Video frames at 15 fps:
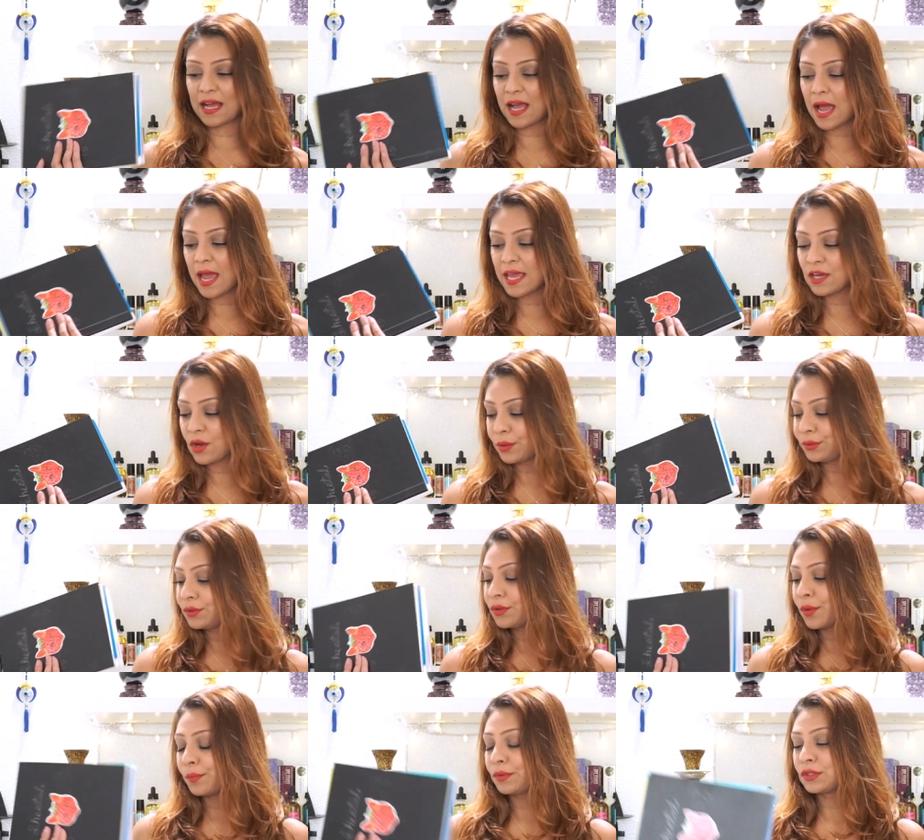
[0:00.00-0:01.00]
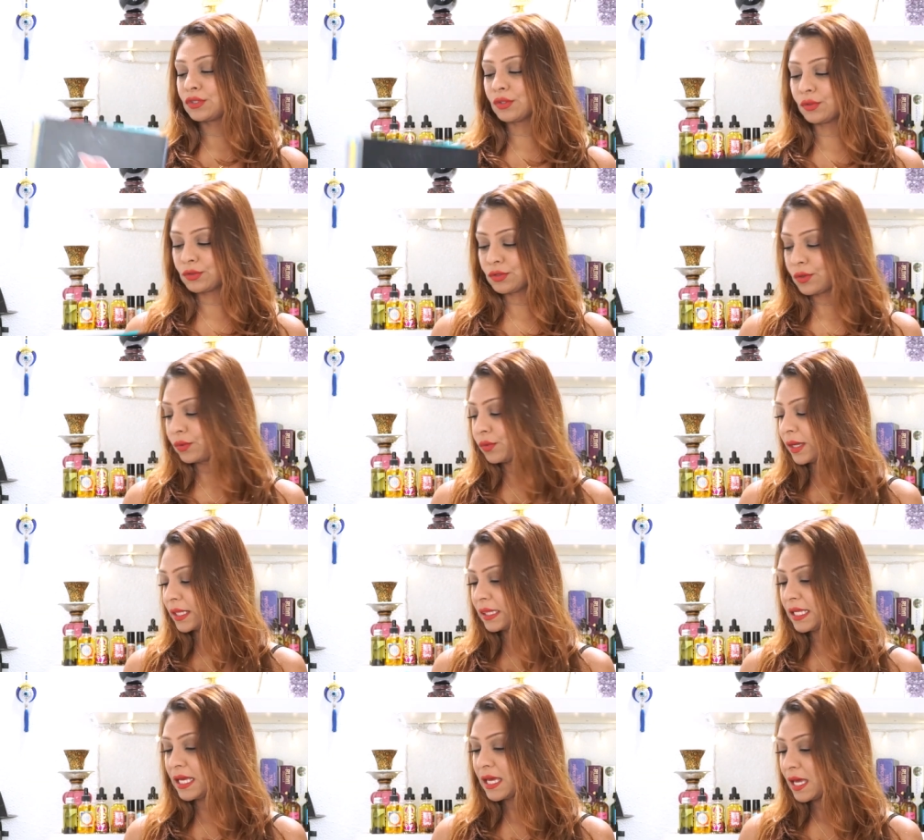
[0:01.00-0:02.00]
I go through notebooks so
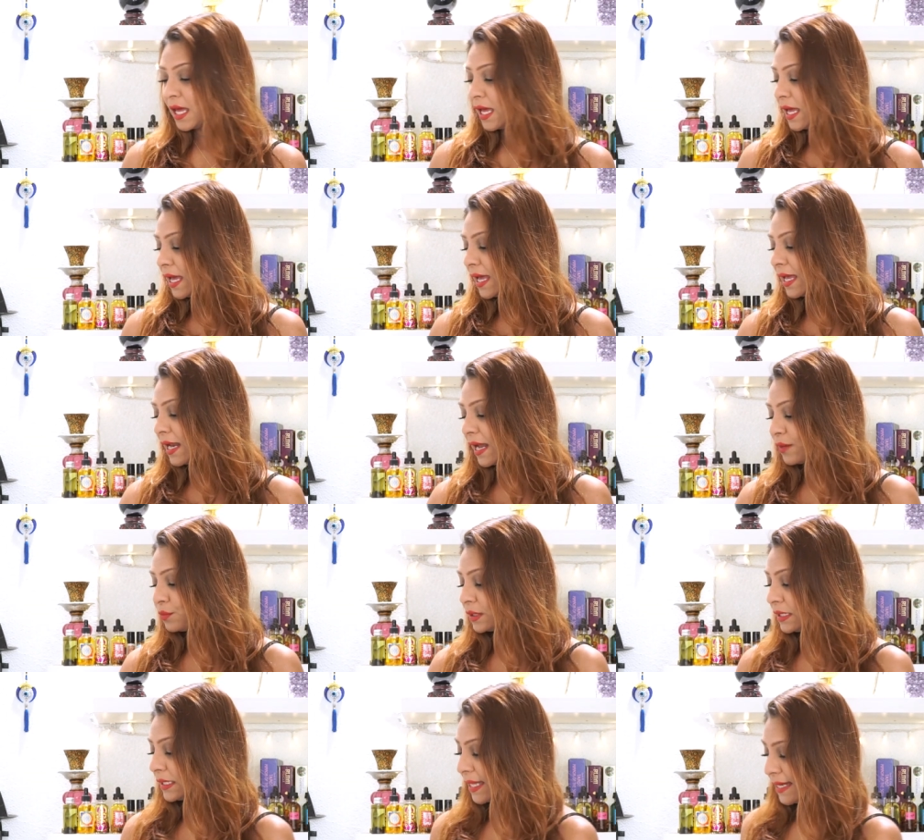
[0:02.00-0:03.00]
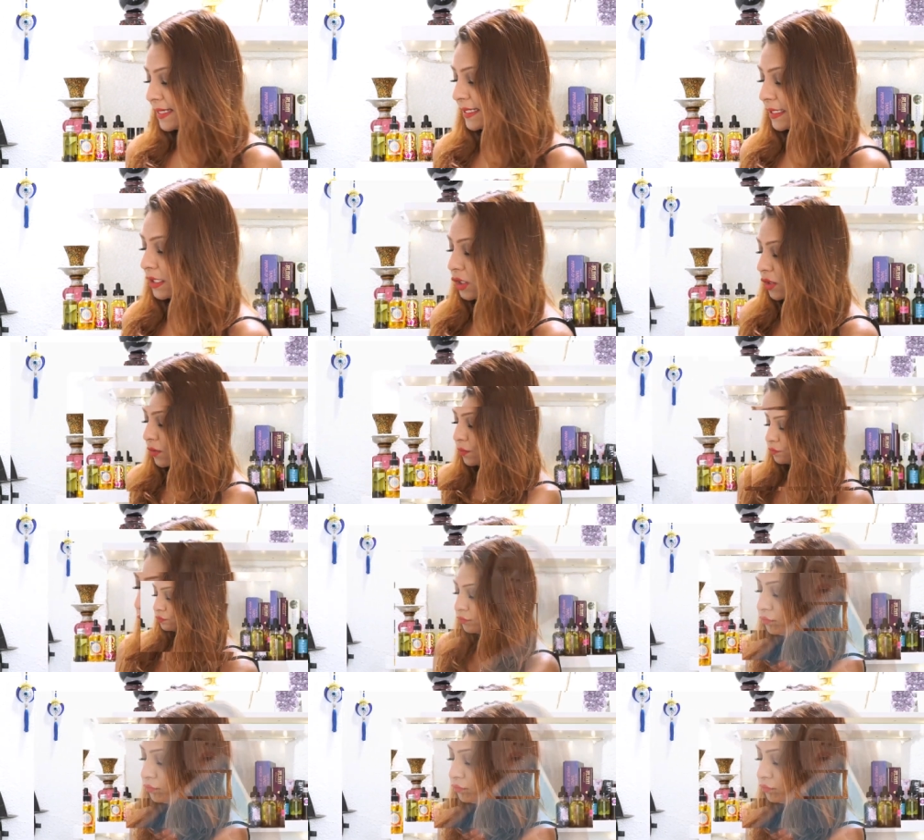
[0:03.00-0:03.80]
quickly, and I really liked it. So